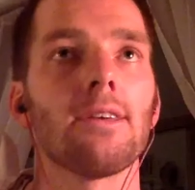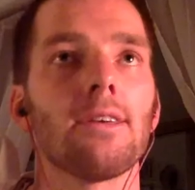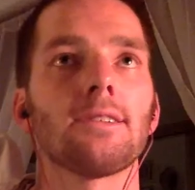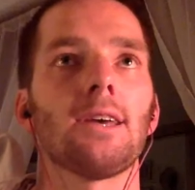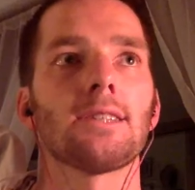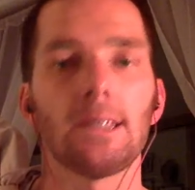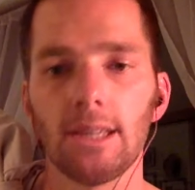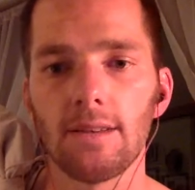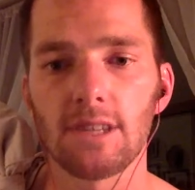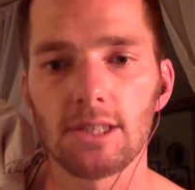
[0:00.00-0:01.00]
things like
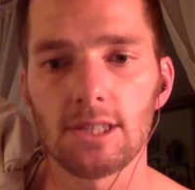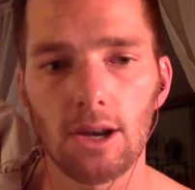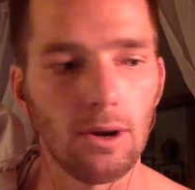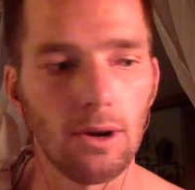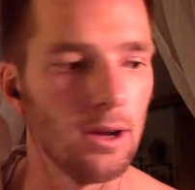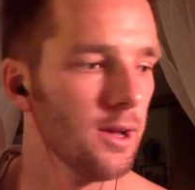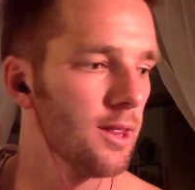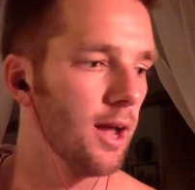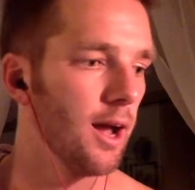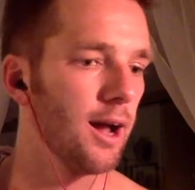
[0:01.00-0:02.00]
deadlifts, etc.
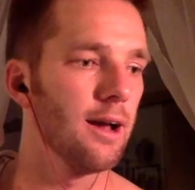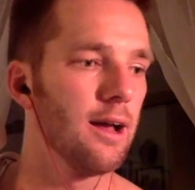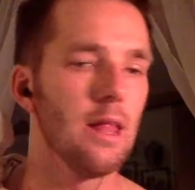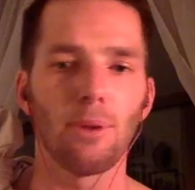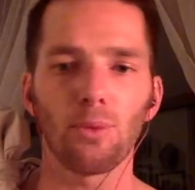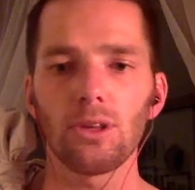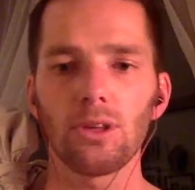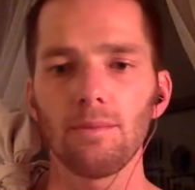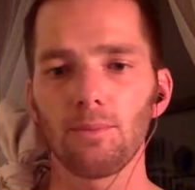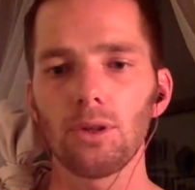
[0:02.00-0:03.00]
But
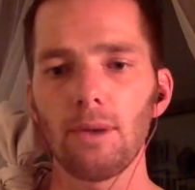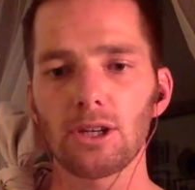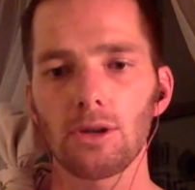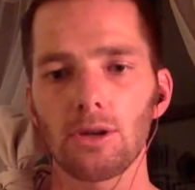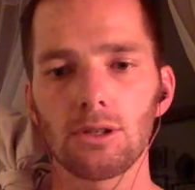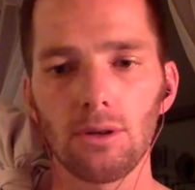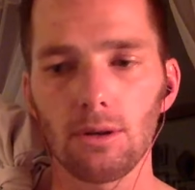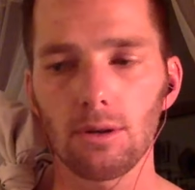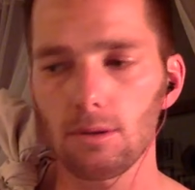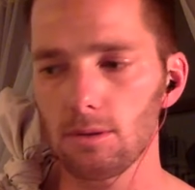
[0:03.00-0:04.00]
really make sure
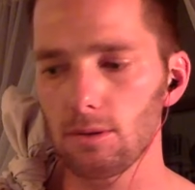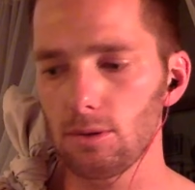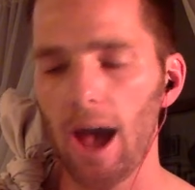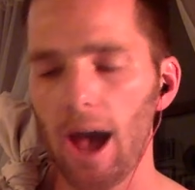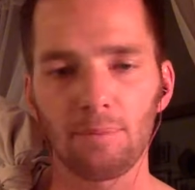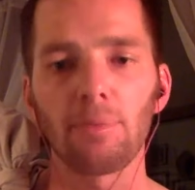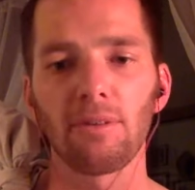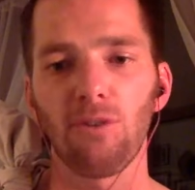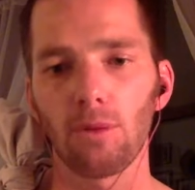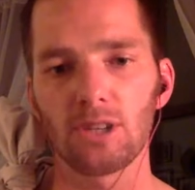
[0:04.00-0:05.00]
you have proper
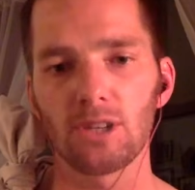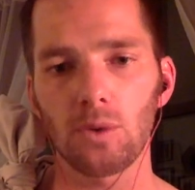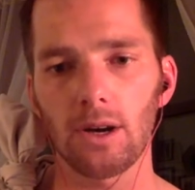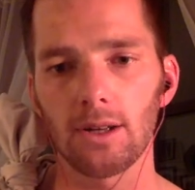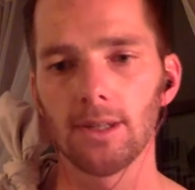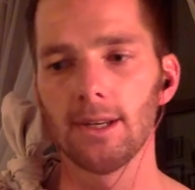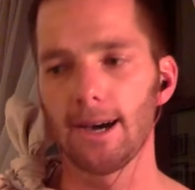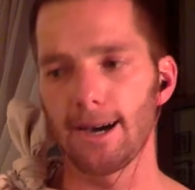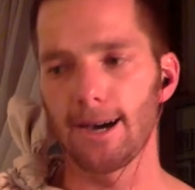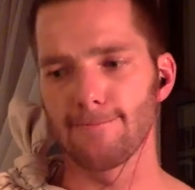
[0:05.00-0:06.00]
form as well.
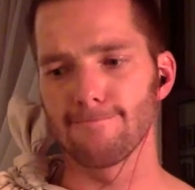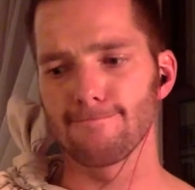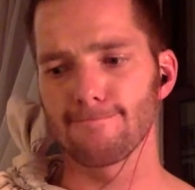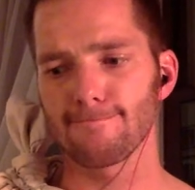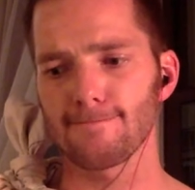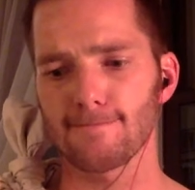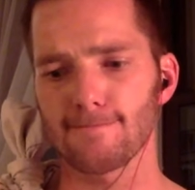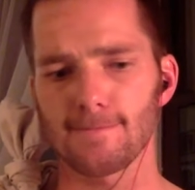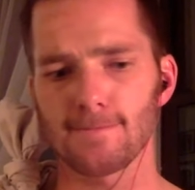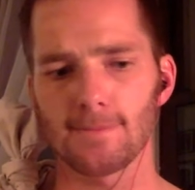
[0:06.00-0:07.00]
You
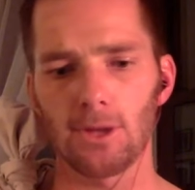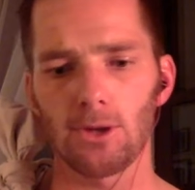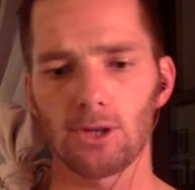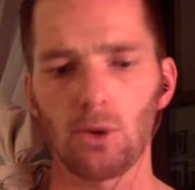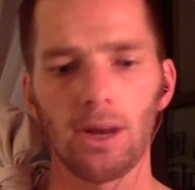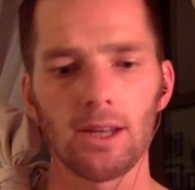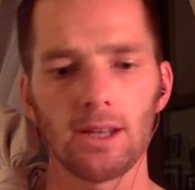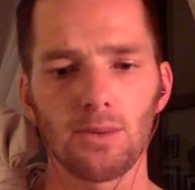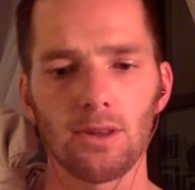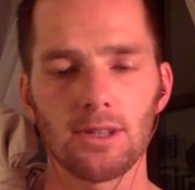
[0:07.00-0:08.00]
know, squat is
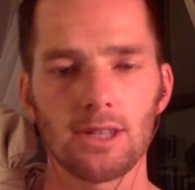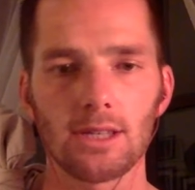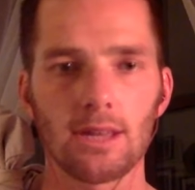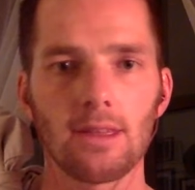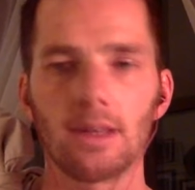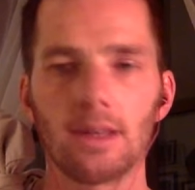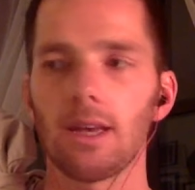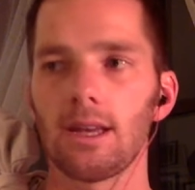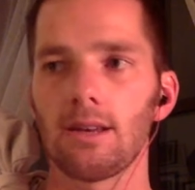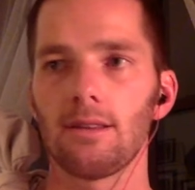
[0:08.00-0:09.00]
one of those things, I think,
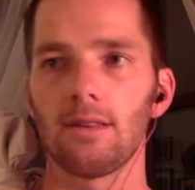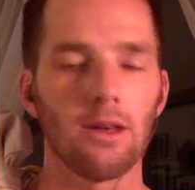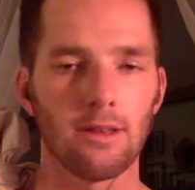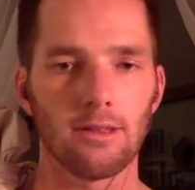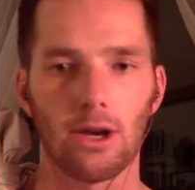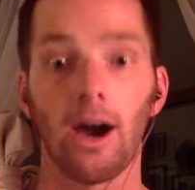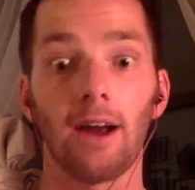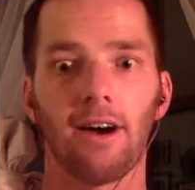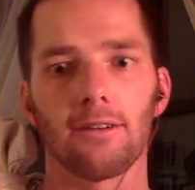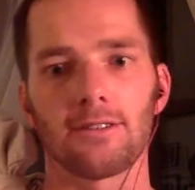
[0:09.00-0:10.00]
in, you know, the godfather of